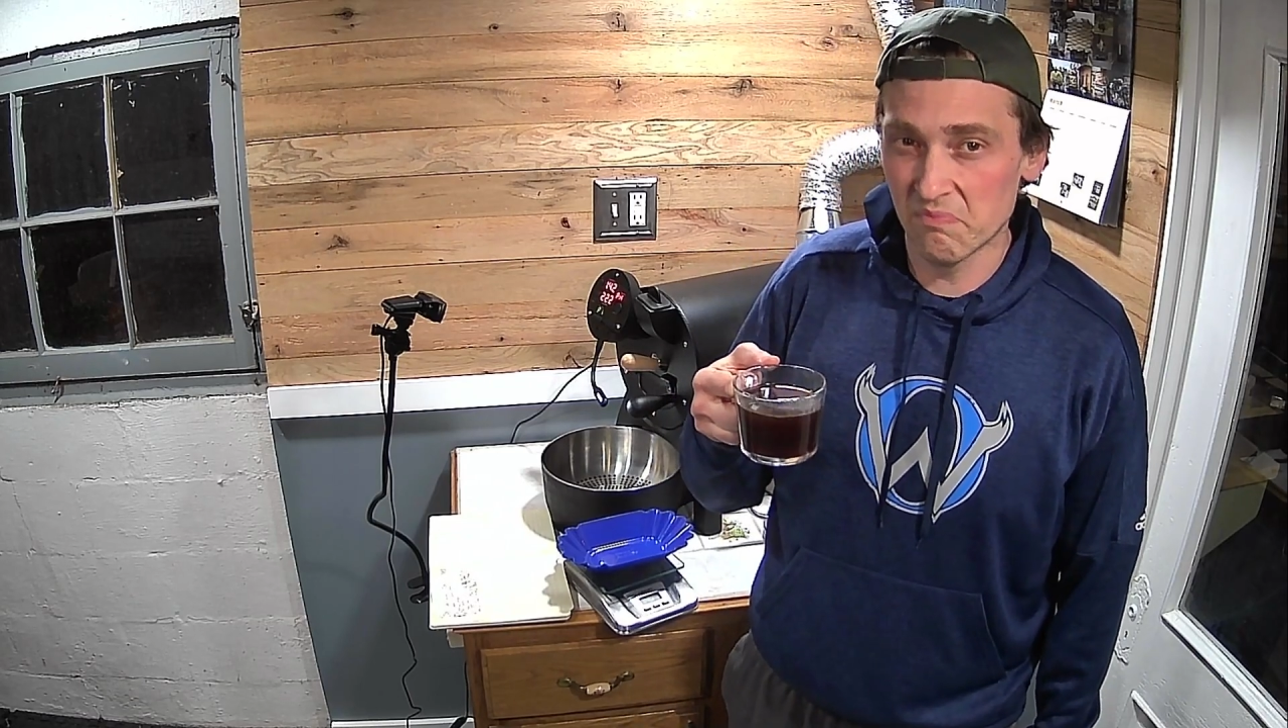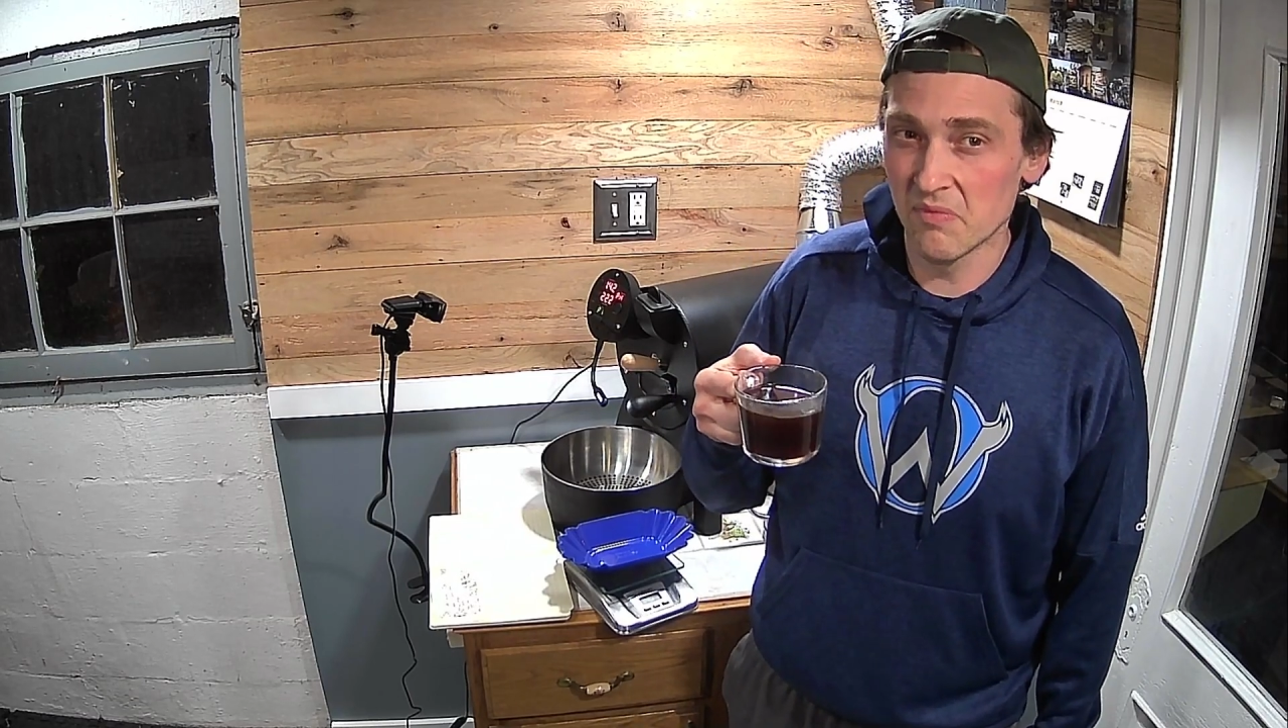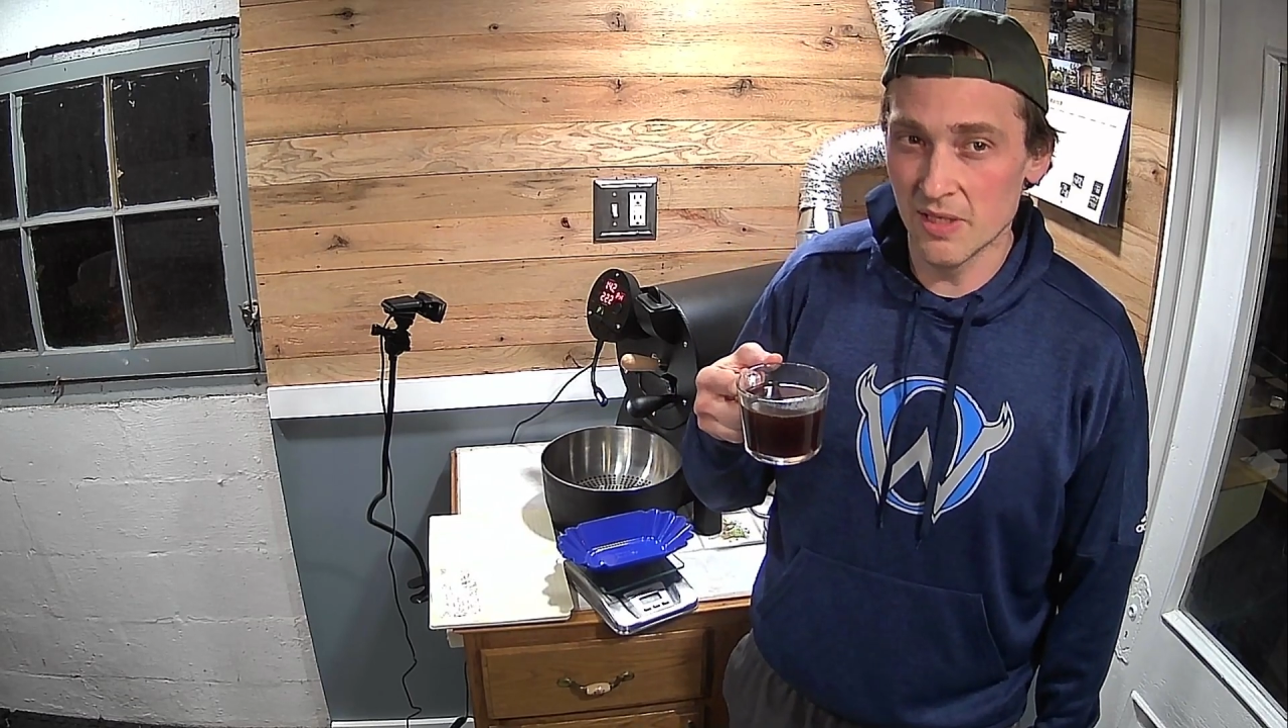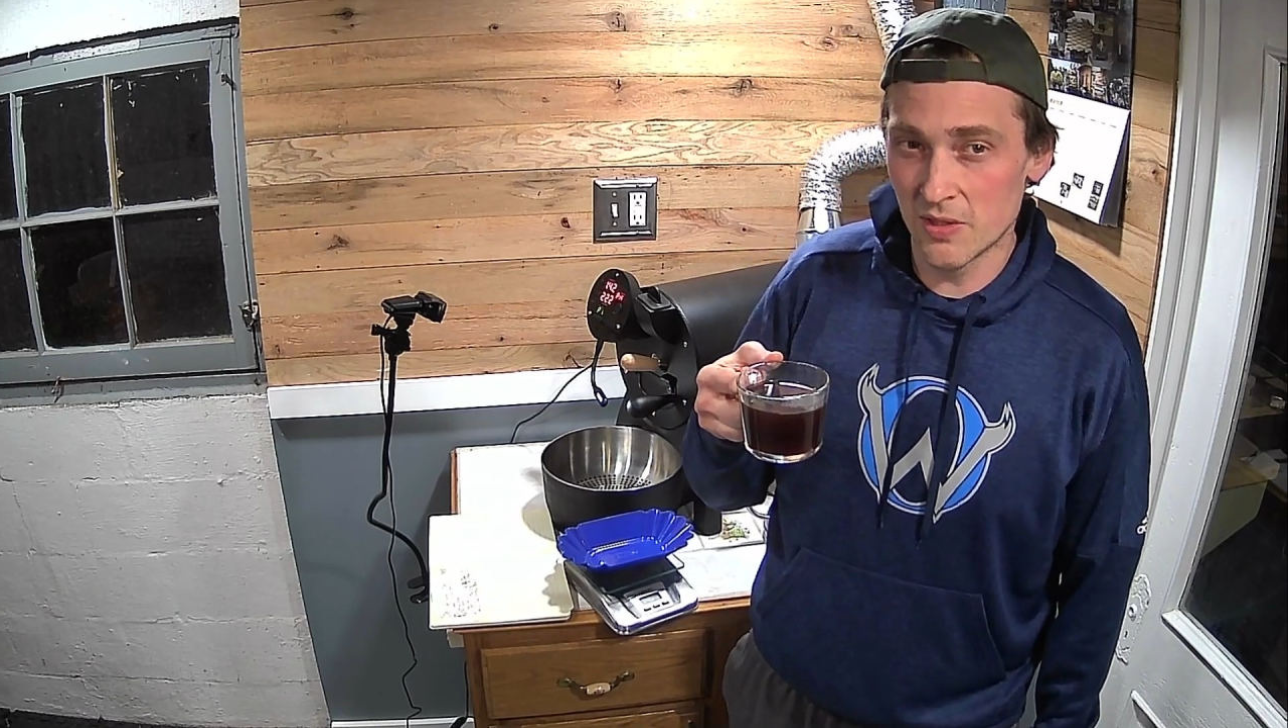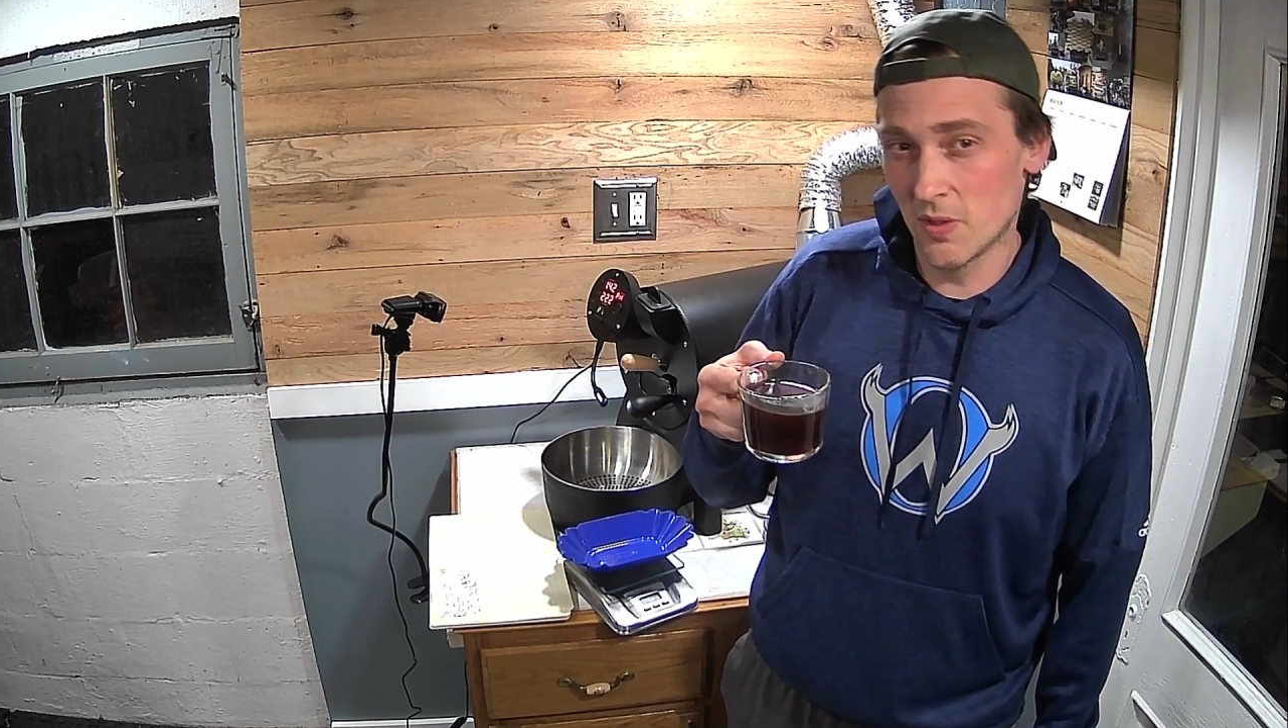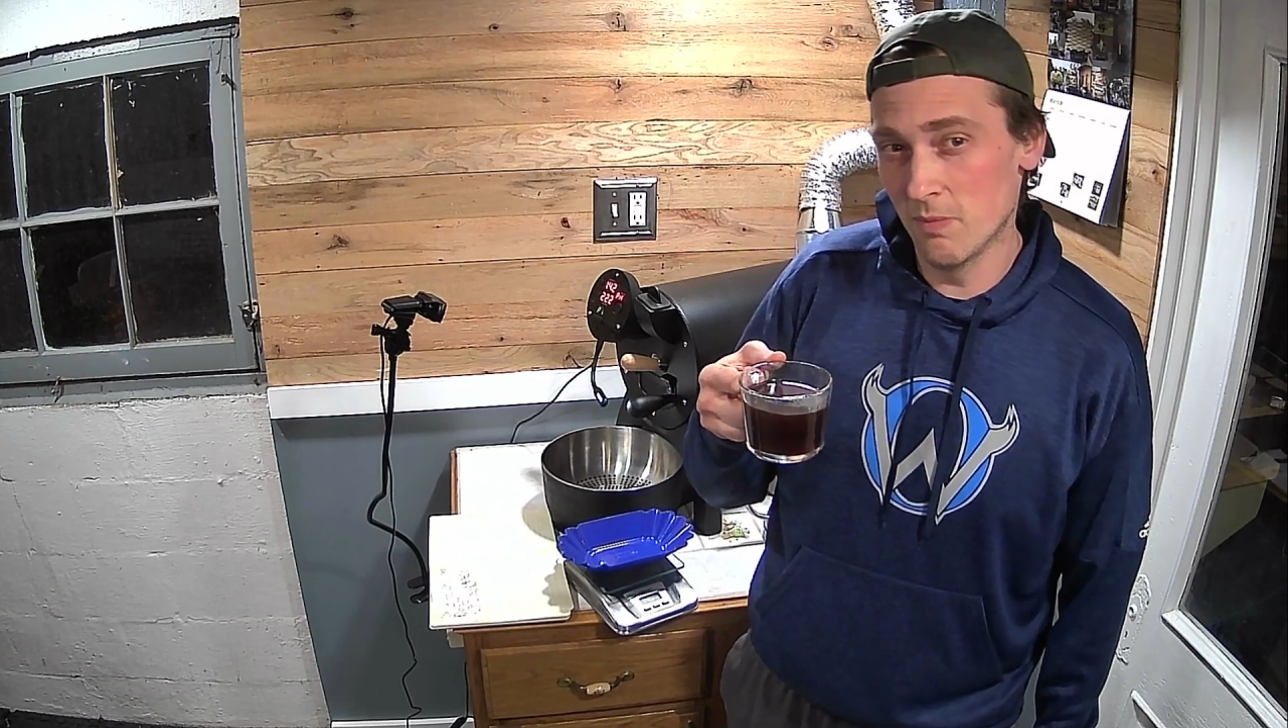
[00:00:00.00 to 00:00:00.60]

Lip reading: this